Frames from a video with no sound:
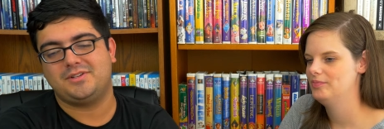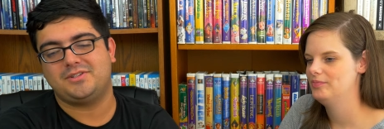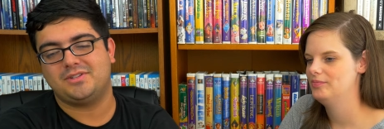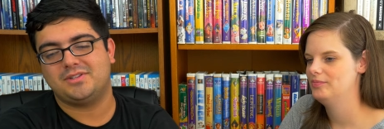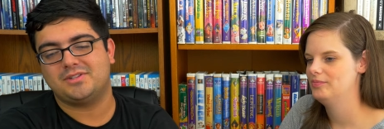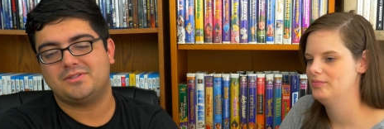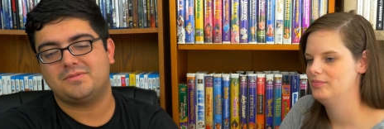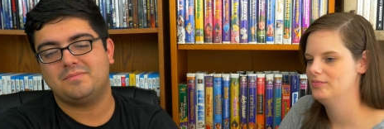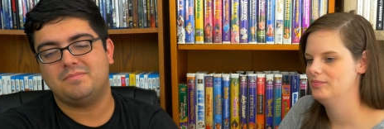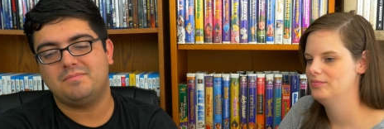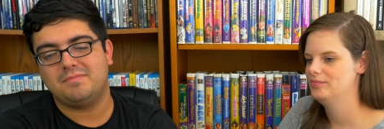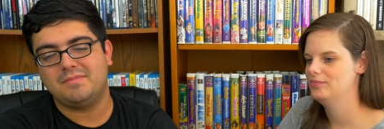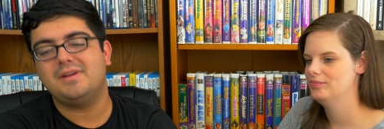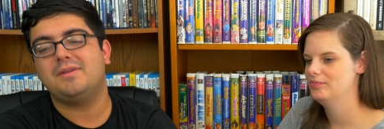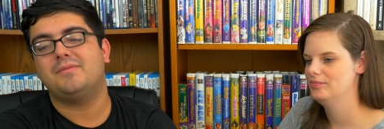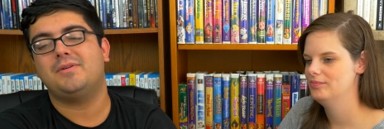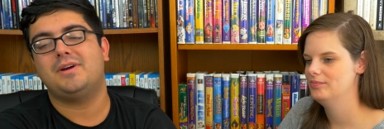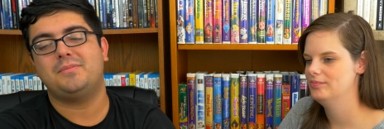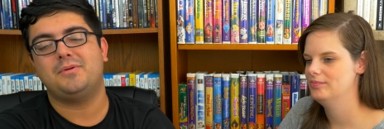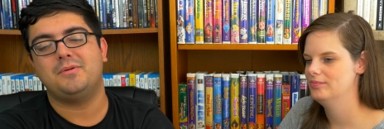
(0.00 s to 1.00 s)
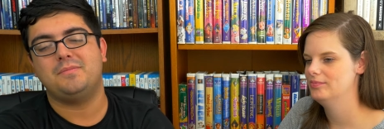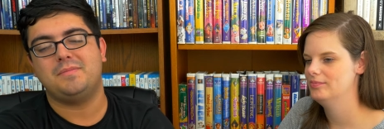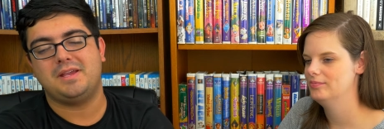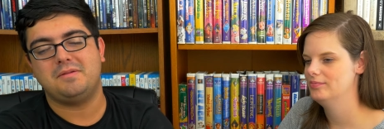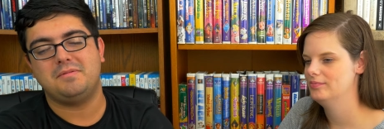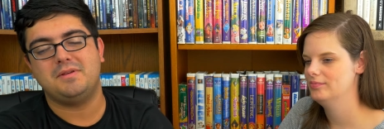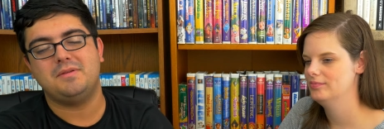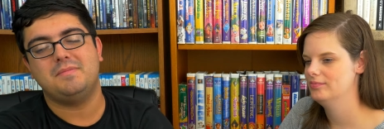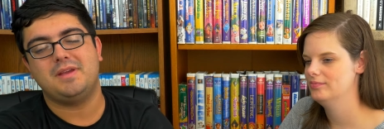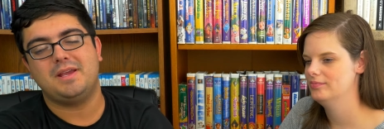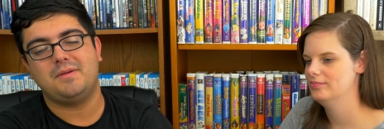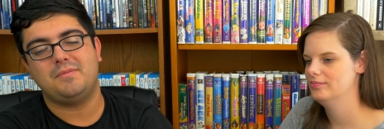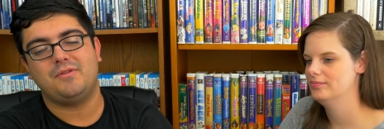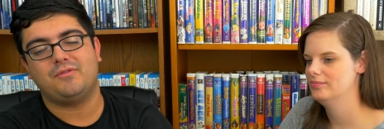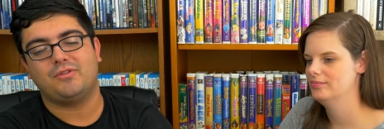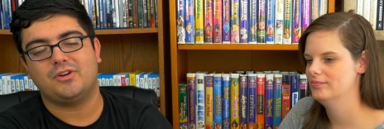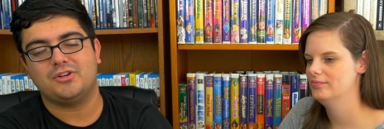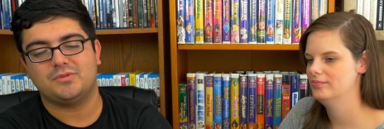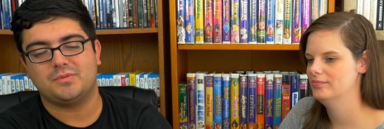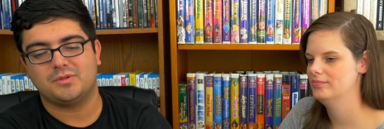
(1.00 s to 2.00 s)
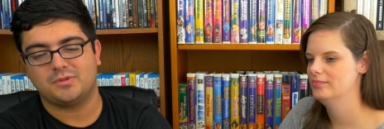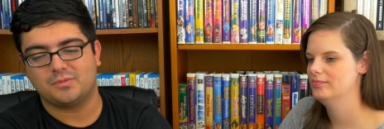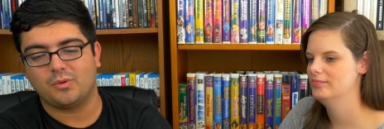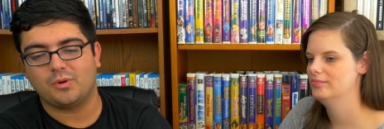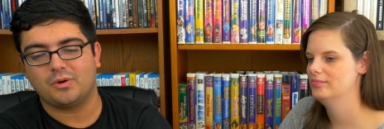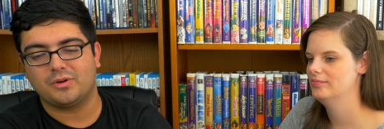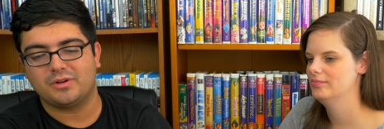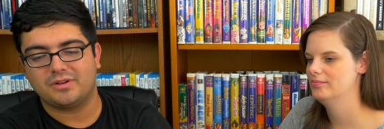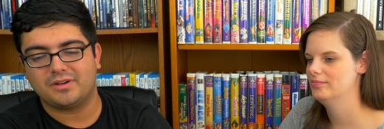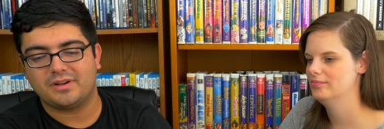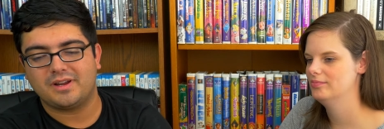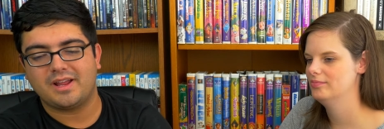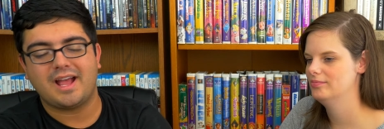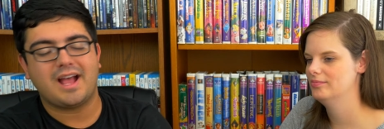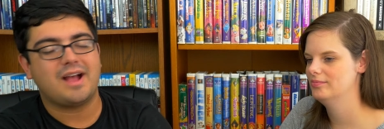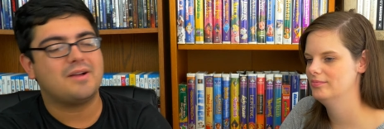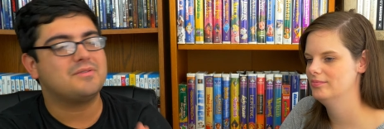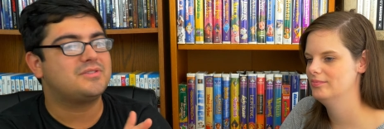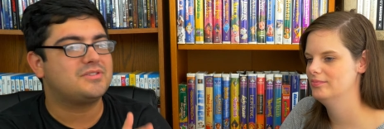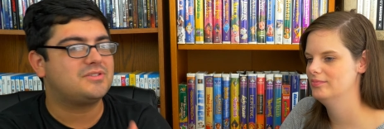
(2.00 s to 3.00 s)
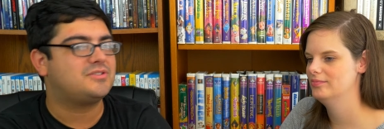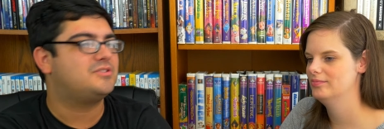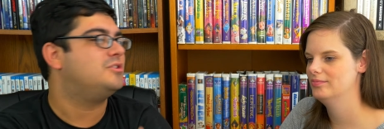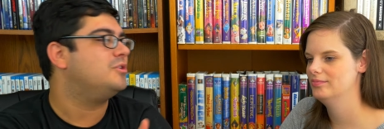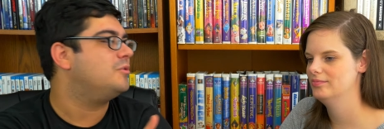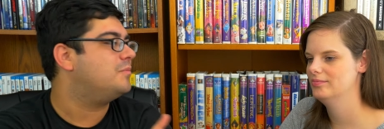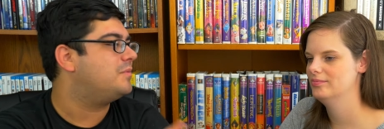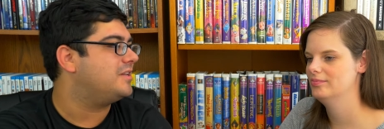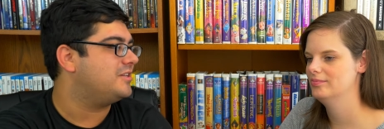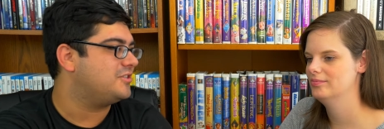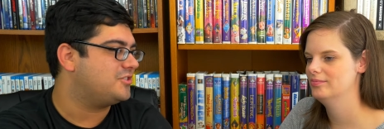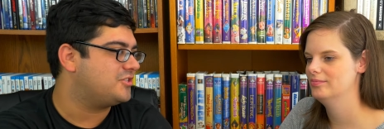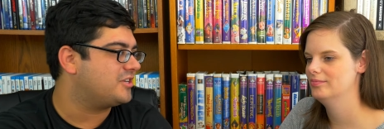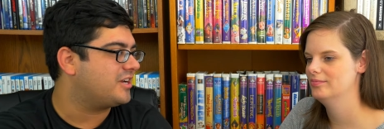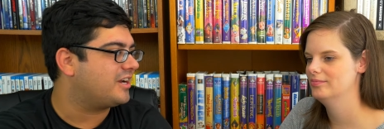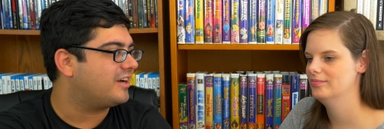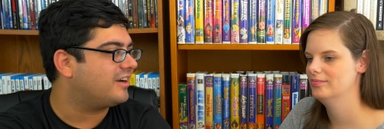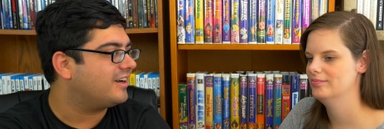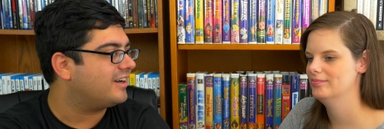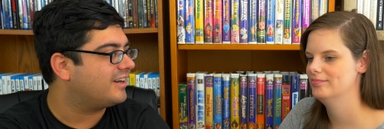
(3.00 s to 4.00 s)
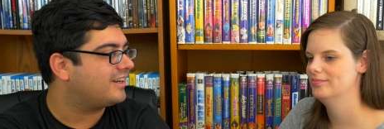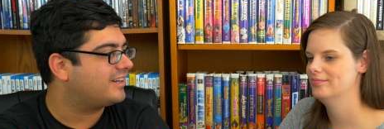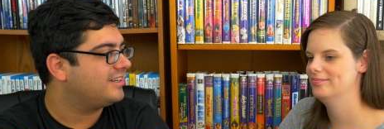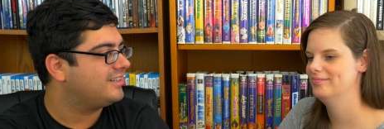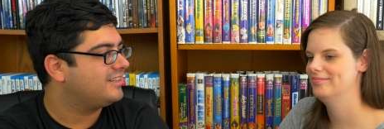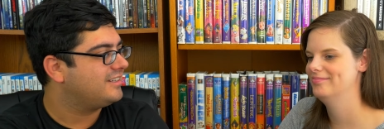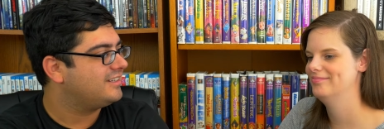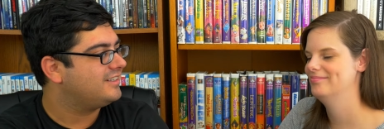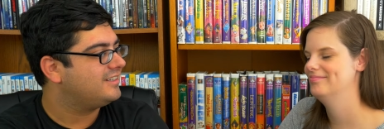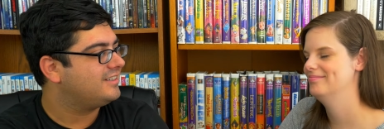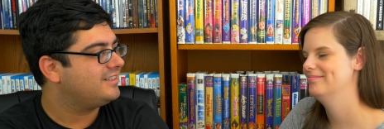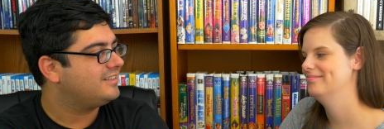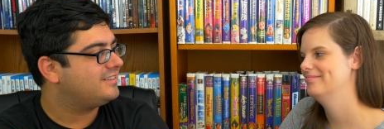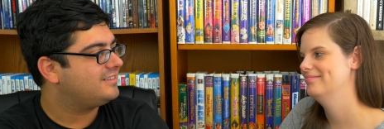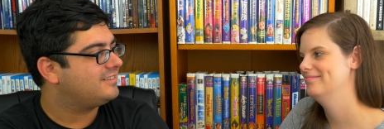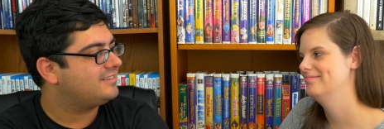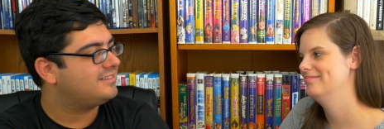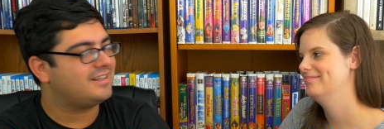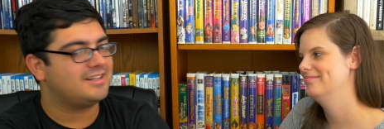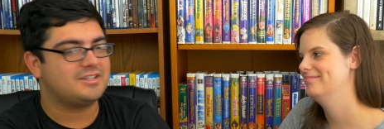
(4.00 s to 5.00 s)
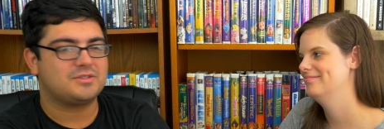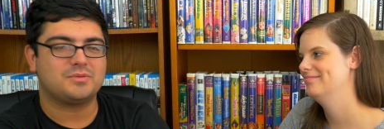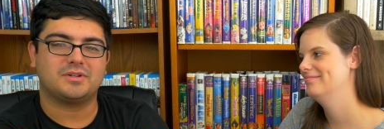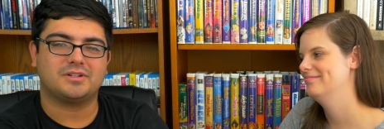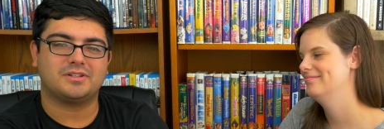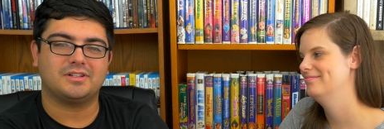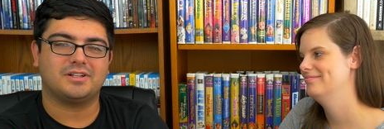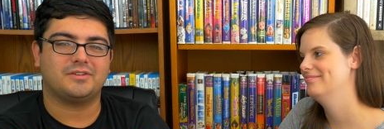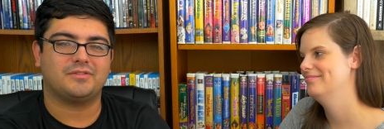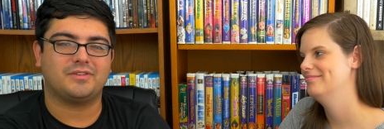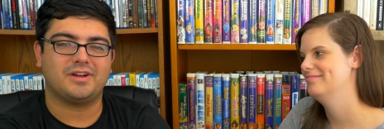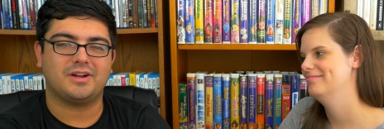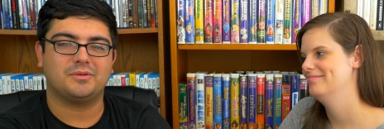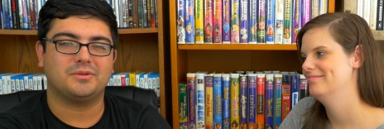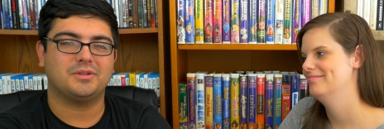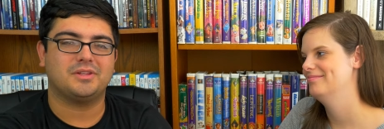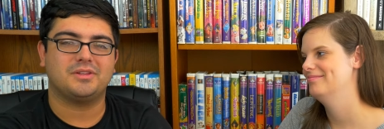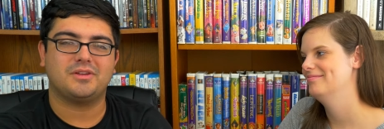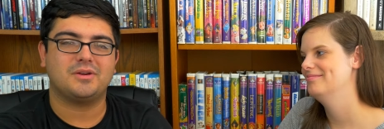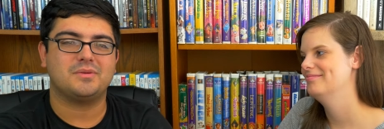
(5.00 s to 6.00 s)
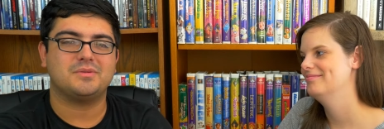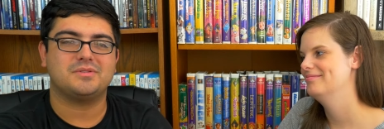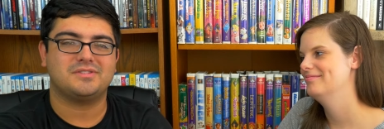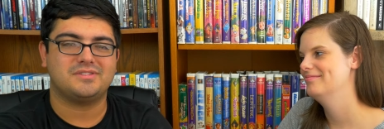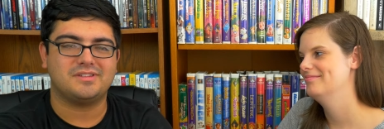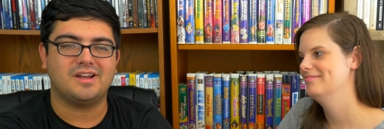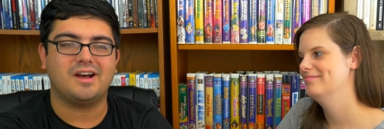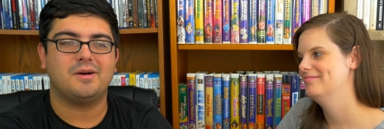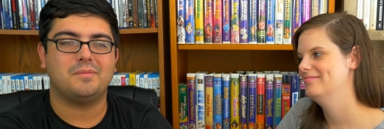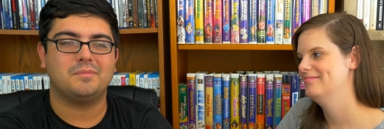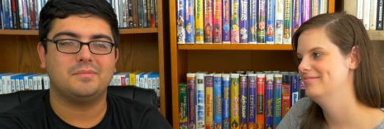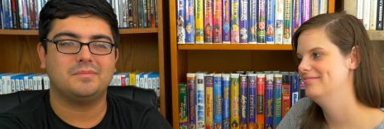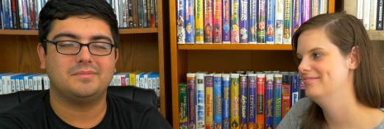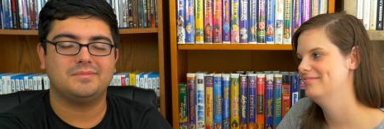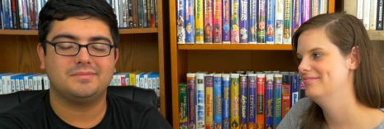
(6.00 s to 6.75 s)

Speaker 1: mention this, when I put maybe, maybe friendship is important, how stupid and generic I just want to clarify, I really thought it was dumb.